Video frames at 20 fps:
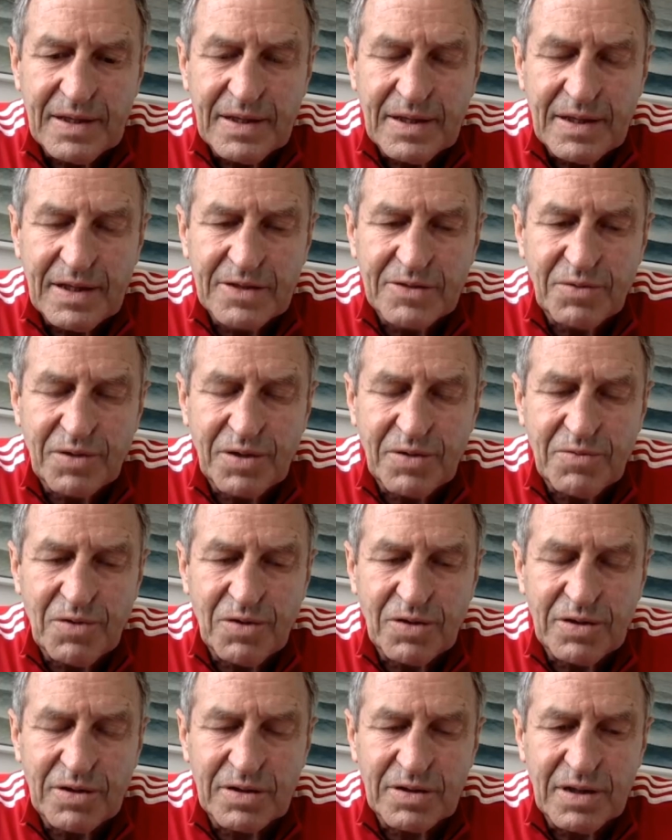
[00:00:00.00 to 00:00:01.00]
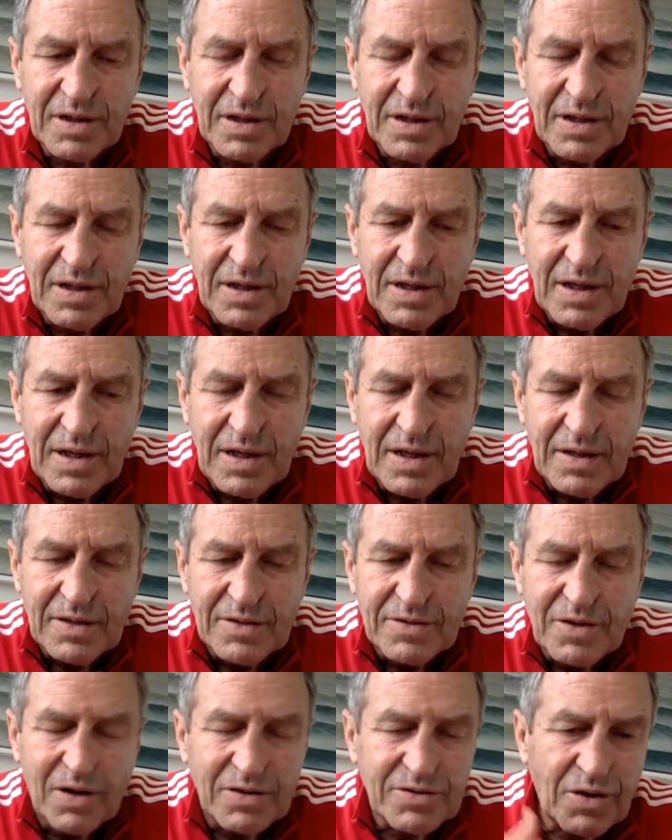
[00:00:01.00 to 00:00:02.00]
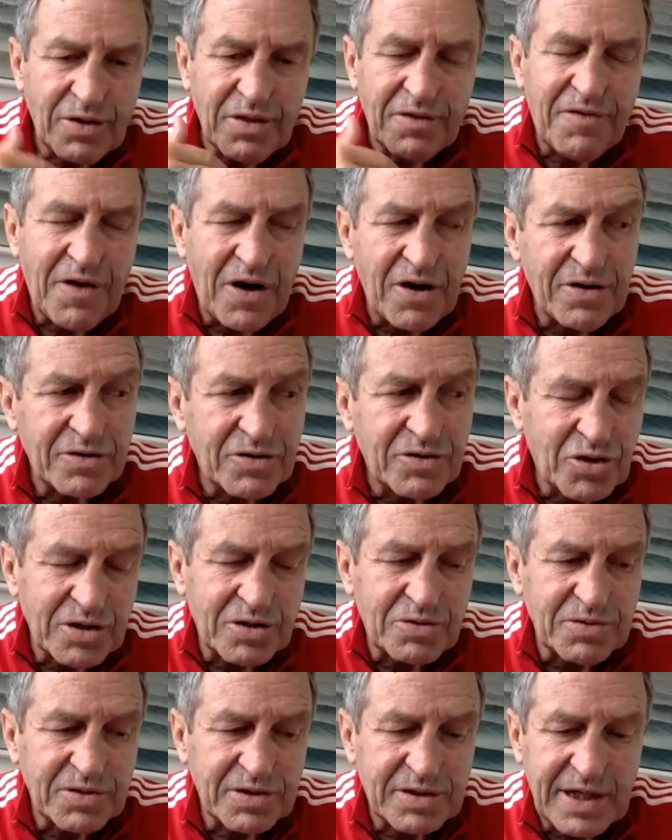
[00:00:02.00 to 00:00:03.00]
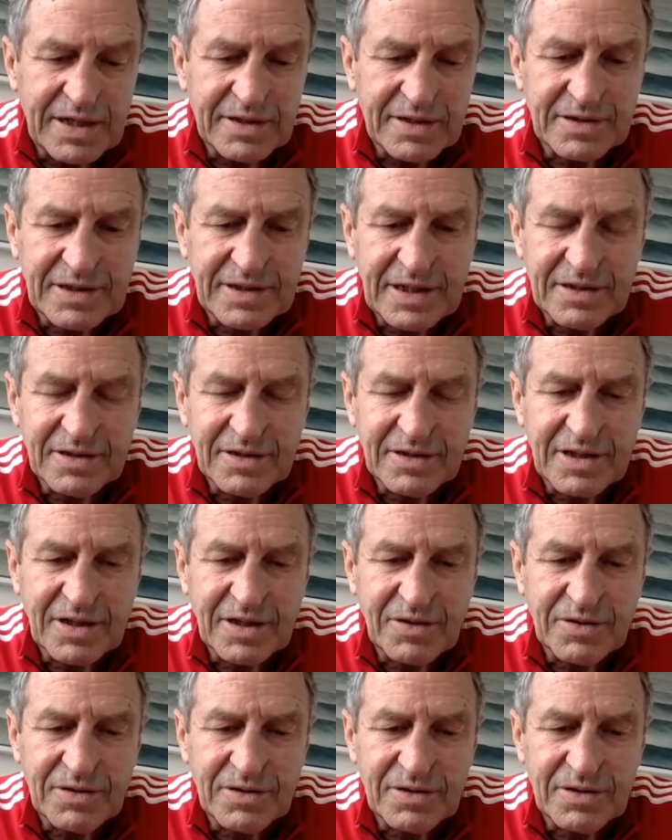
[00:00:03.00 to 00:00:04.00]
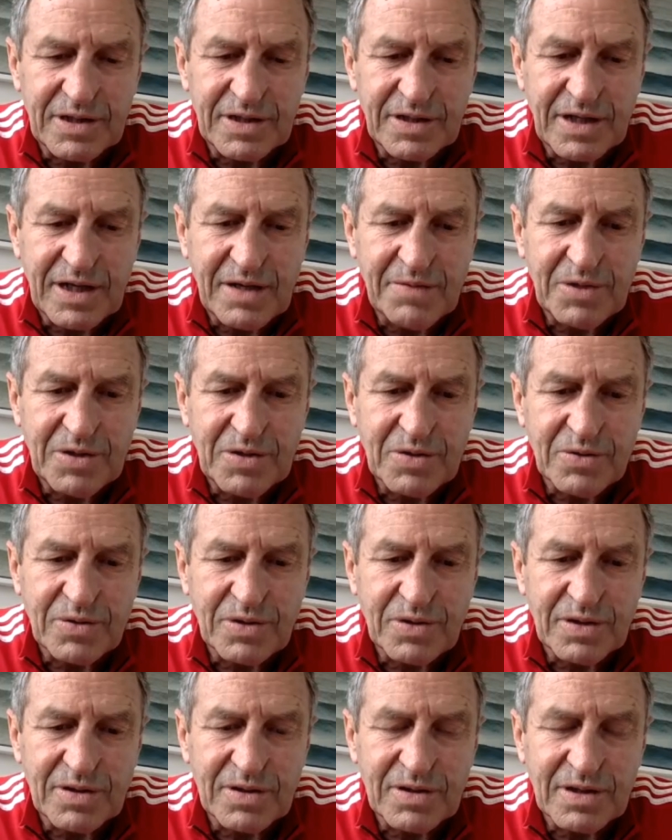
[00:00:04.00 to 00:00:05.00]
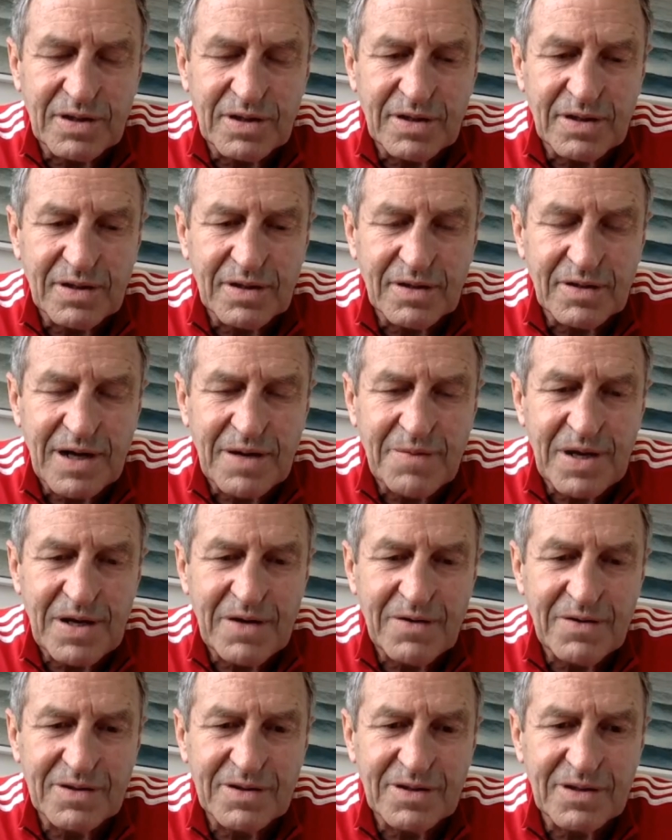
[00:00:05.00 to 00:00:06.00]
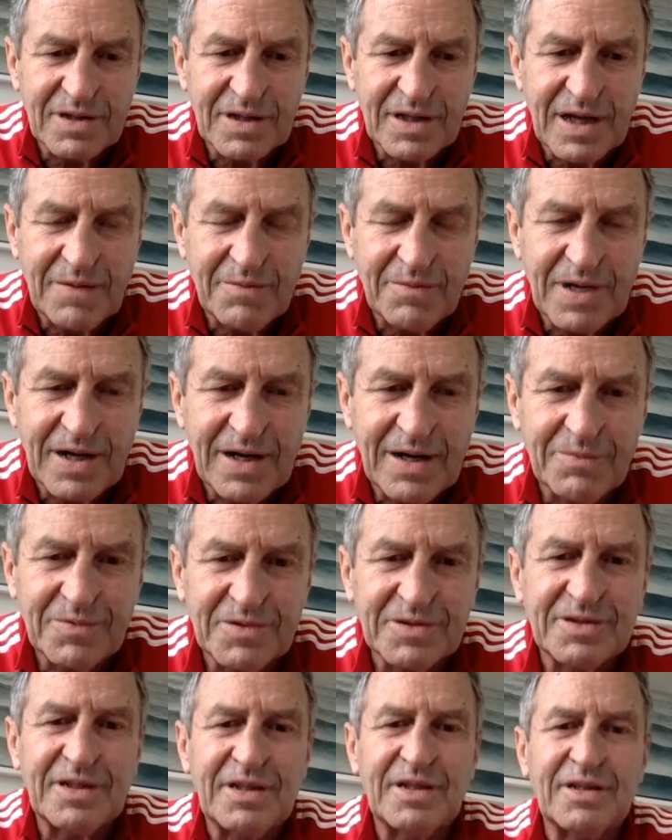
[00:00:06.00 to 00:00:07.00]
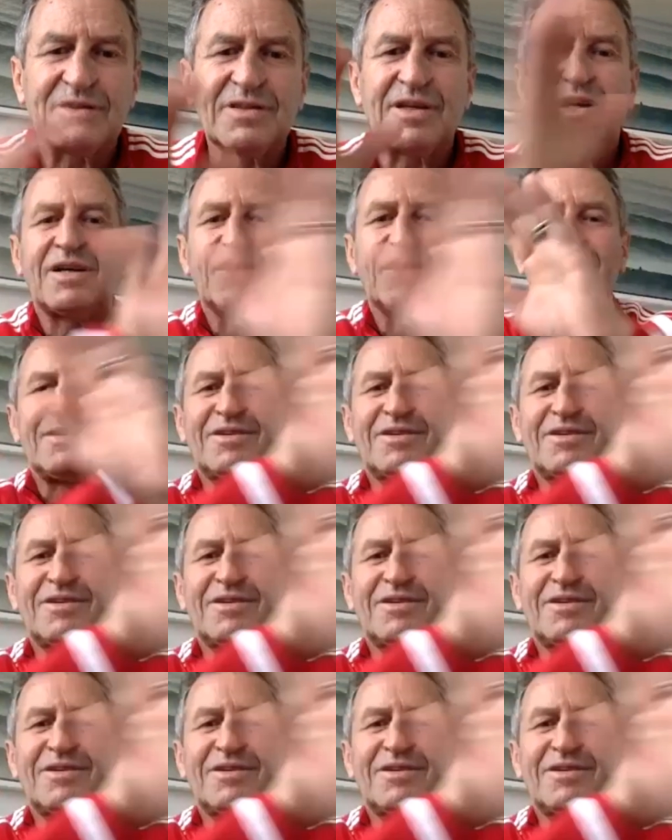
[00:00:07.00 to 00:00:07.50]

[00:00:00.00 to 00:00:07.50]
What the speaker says: that's what he wanted. So I was on the phone, and Trish was downstairs, and she could hear me talking to Graham Henry, so she came running up the stairs going,